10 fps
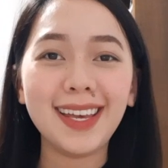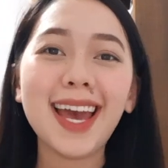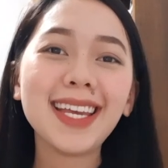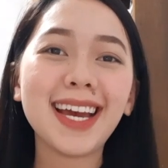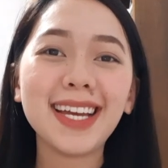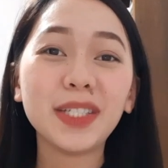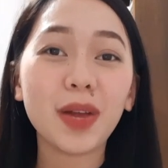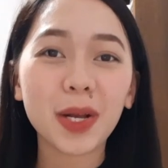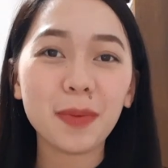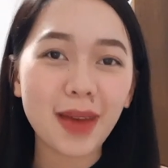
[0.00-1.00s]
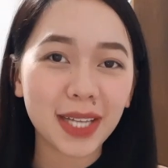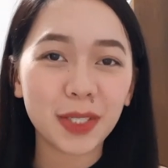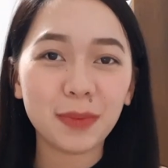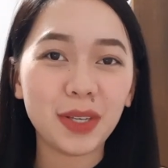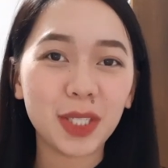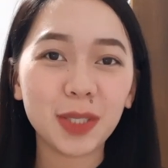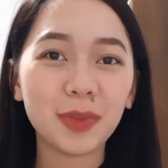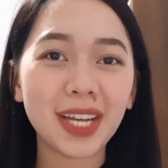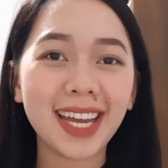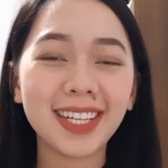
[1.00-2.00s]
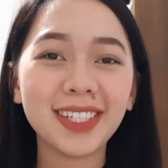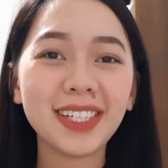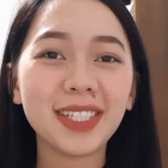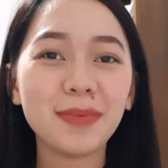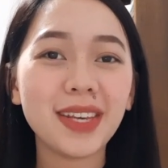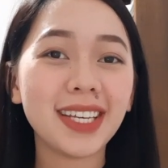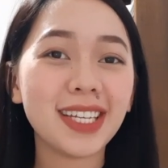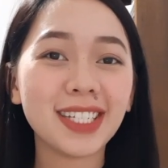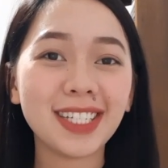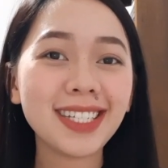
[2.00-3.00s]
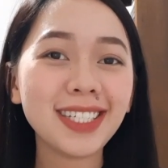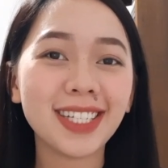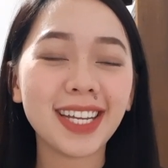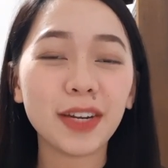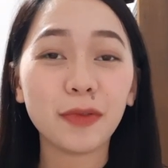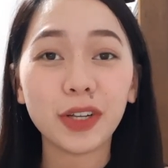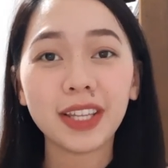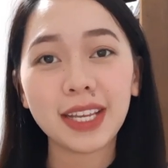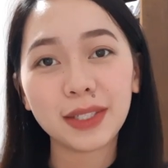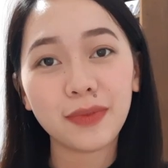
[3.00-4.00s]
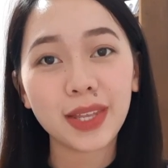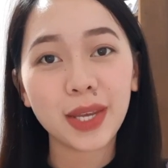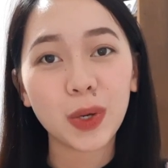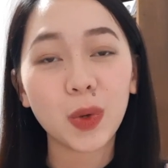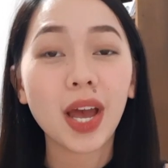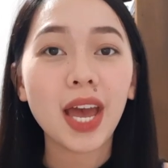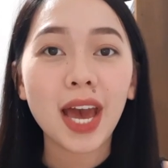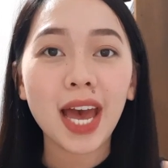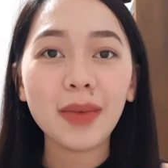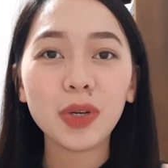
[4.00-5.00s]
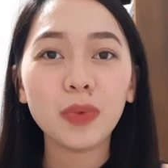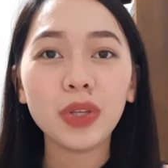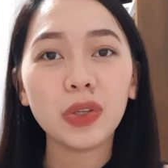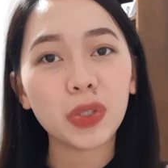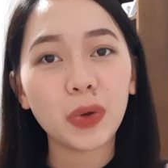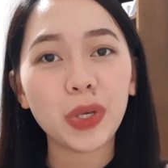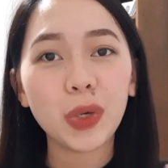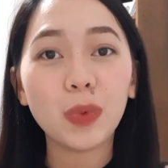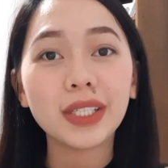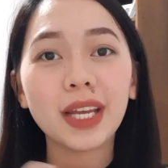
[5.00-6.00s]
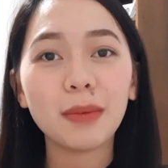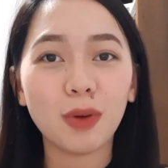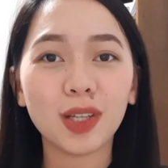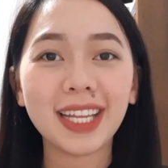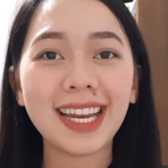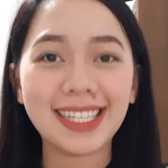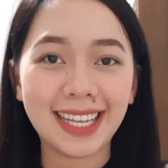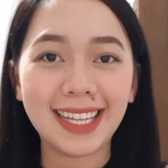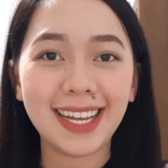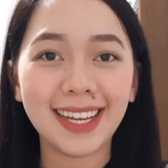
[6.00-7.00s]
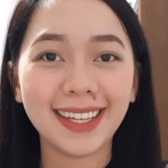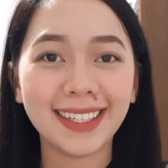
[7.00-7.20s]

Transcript: Hi guys, welcome back to my YouTube channel. It's me again, Chin Chin, and for today's video, I'm going to show you what I bought in Lazada.